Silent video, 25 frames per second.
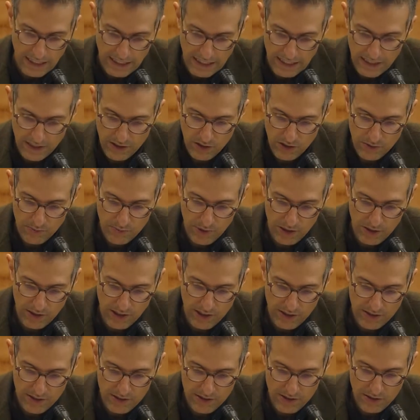cannot be
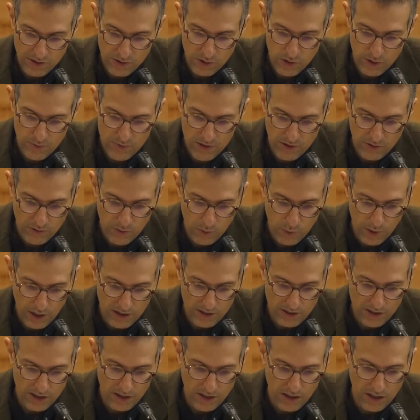rendered in terms of
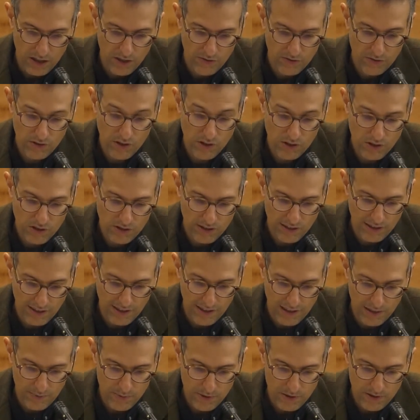quanta of concrete
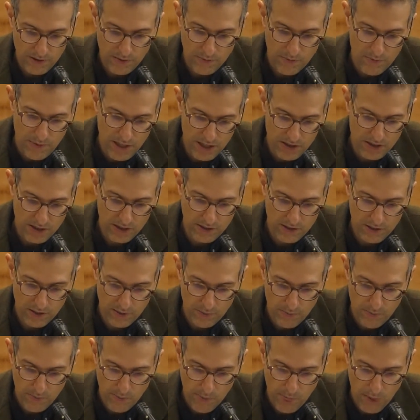labor measured
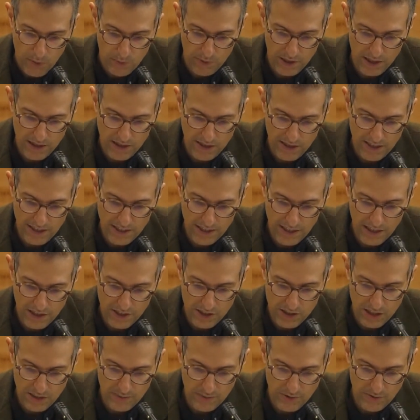by the linear
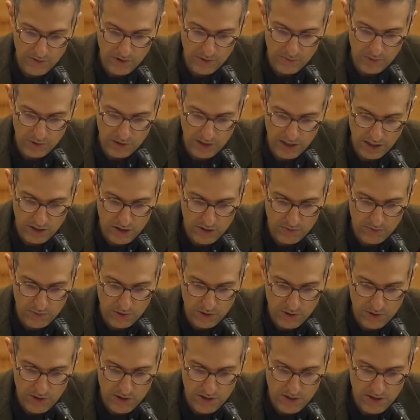time of the production
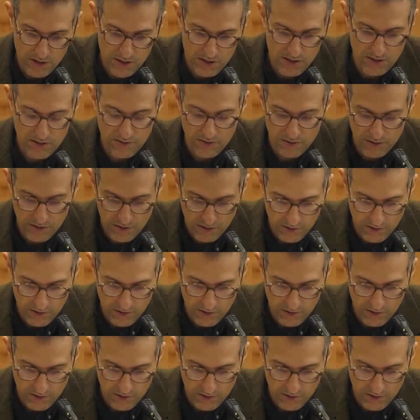process,